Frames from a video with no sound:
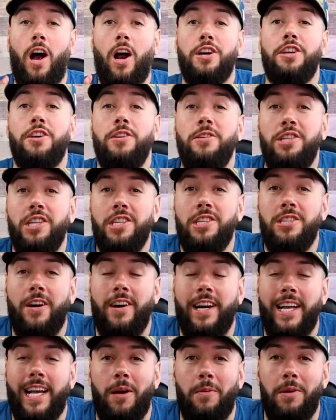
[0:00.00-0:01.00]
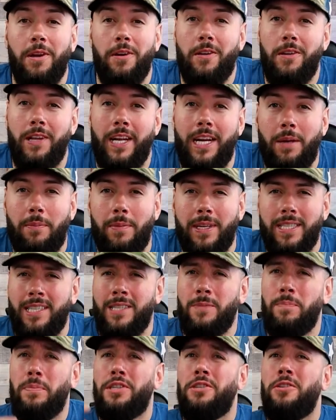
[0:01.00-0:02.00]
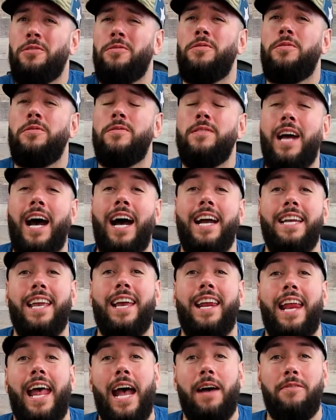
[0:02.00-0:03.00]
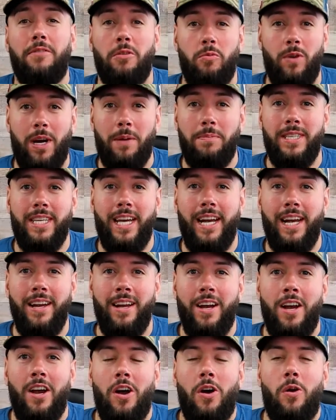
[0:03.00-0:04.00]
Are you just starting out with your cleaning business, but you do not yet have a website?